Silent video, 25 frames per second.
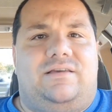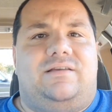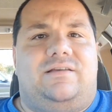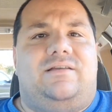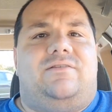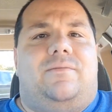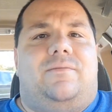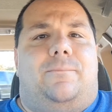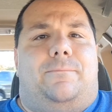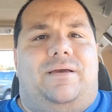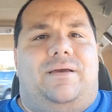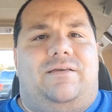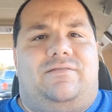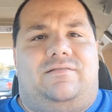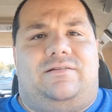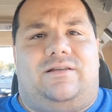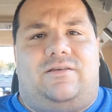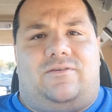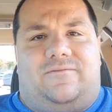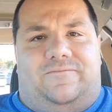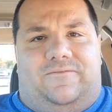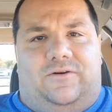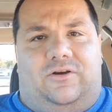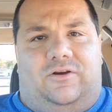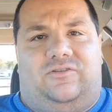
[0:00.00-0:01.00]
It is a
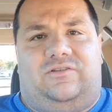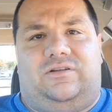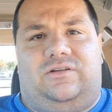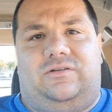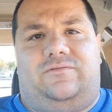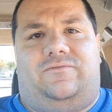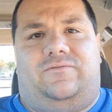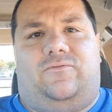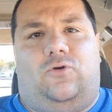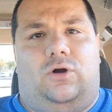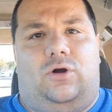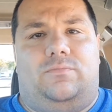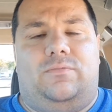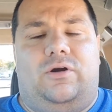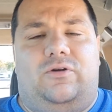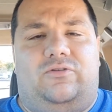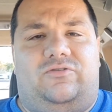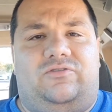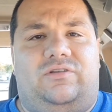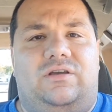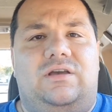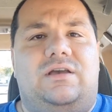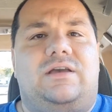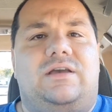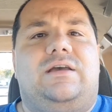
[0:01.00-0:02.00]
business first and
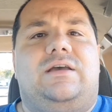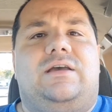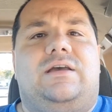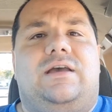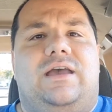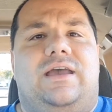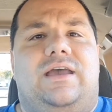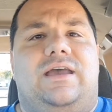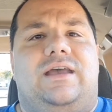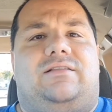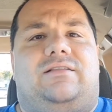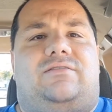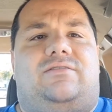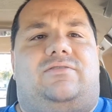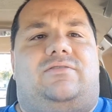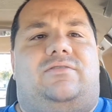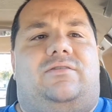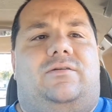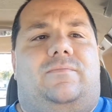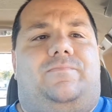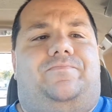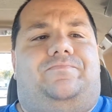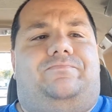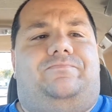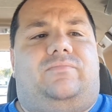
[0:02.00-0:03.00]
foremost.
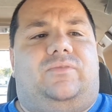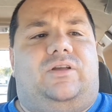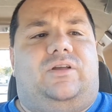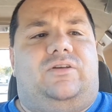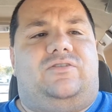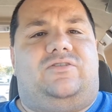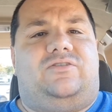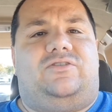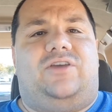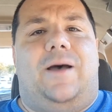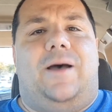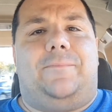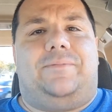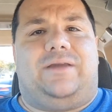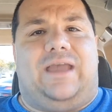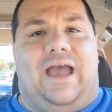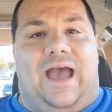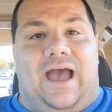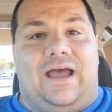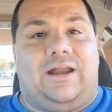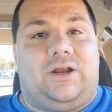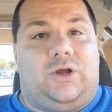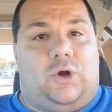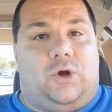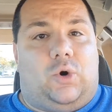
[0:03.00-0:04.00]
Its
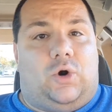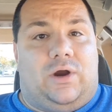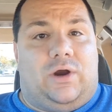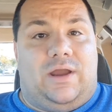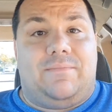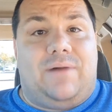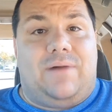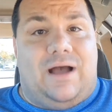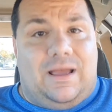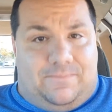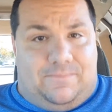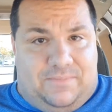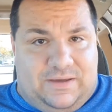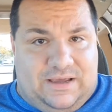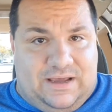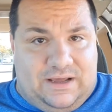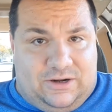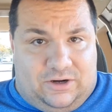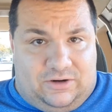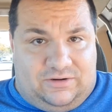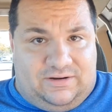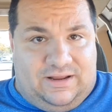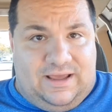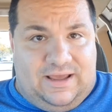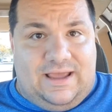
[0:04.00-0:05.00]
subcategory might be
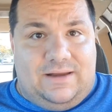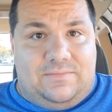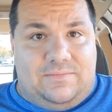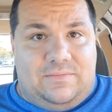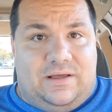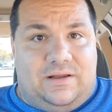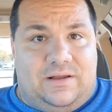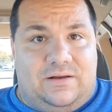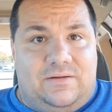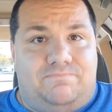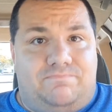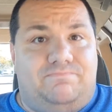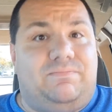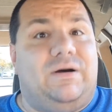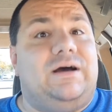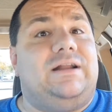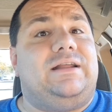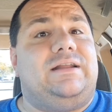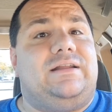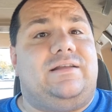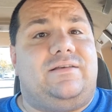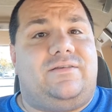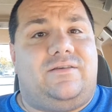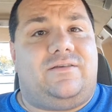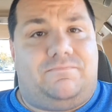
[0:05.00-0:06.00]
entertainment, but
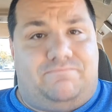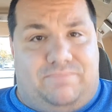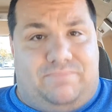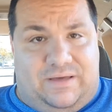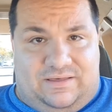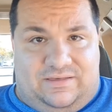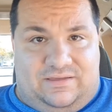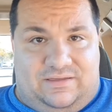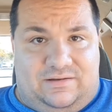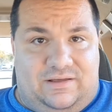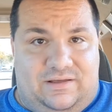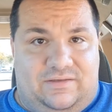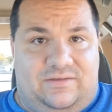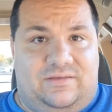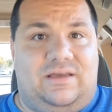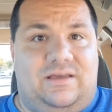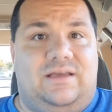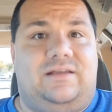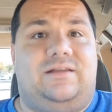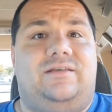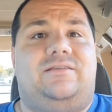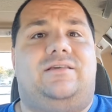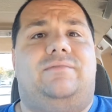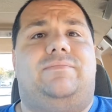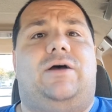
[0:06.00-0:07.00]
it is a business.
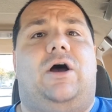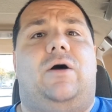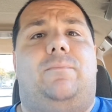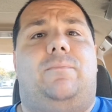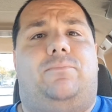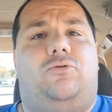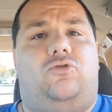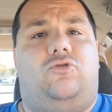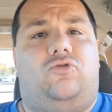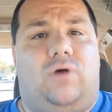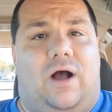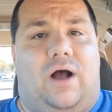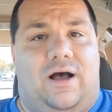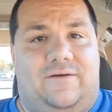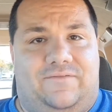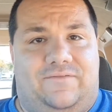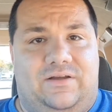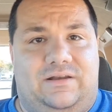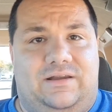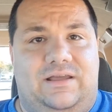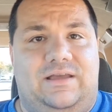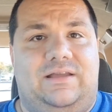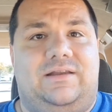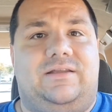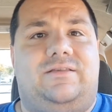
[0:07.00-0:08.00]
It is about
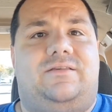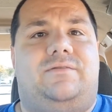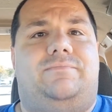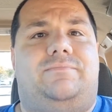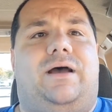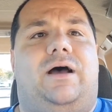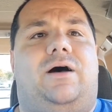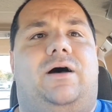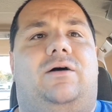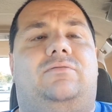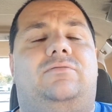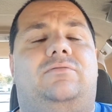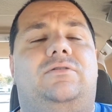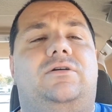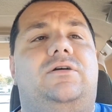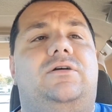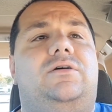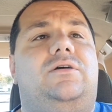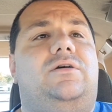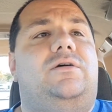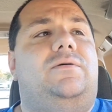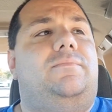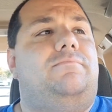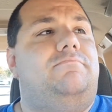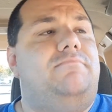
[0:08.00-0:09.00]
profit. It is about
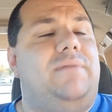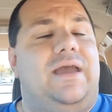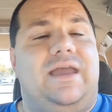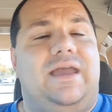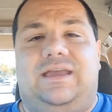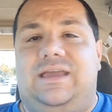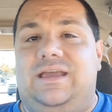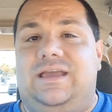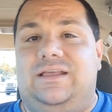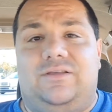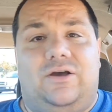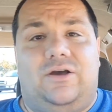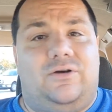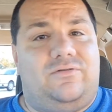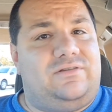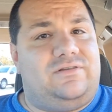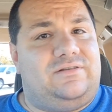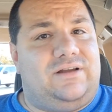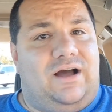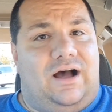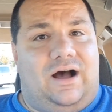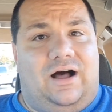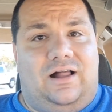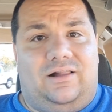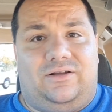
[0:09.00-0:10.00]
making those
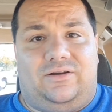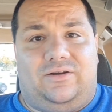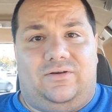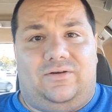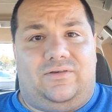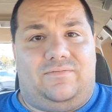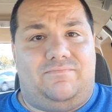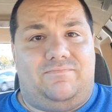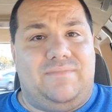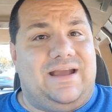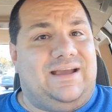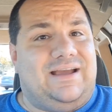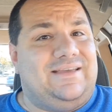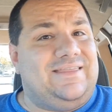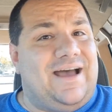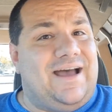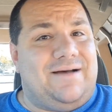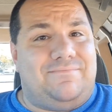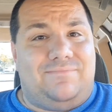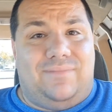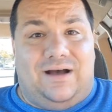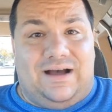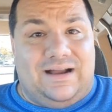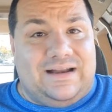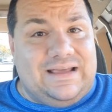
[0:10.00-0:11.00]
dollars, making
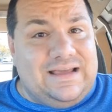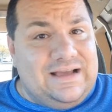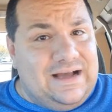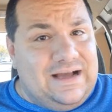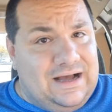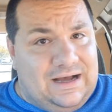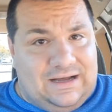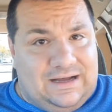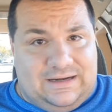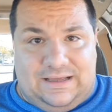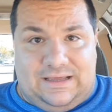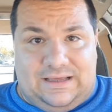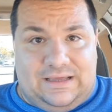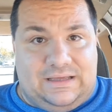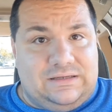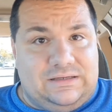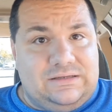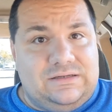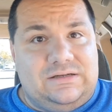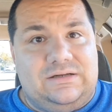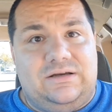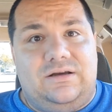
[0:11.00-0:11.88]
that money, honey.